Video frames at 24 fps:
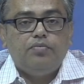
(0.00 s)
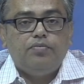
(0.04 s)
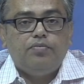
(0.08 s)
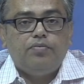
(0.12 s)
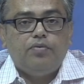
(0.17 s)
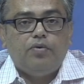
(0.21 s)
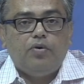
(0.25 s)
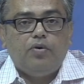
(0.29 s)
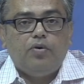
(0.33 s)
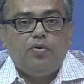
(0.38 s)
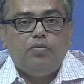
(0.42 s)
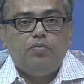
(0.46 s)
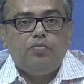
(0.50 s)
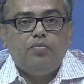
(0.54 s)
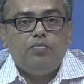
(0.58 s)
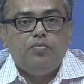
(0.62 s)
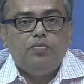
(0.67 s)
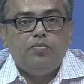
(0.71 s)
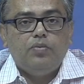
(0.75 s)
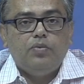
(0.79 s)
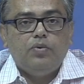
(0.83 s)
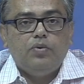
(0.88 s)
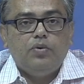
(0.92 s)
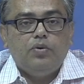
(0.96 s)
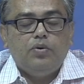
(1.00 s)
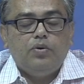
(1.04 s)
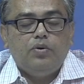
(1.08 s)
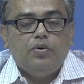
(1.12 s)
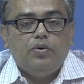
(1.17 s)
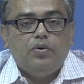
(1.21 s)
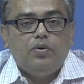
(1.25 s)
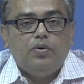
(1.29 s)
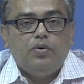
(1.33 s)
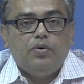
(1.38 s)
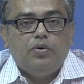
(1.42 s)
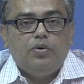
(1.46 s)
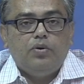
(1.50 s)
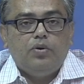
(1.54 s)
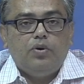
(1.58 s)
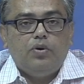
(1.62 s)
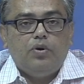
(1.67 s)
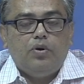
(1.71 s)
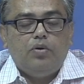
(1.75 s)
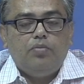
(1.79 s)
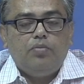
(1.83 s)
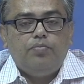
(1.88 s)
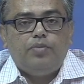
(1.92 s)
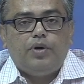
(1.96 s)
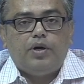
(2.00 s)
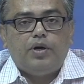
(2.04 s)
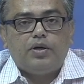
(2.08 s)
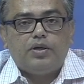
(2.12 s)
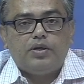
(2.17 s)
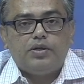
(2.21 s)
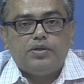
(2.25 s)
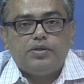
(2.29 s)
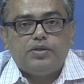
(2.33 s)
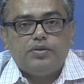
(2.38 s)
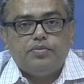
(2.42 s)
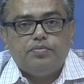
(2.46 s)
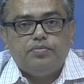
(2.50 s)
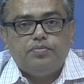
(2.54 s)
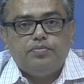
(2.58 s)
form of partnership,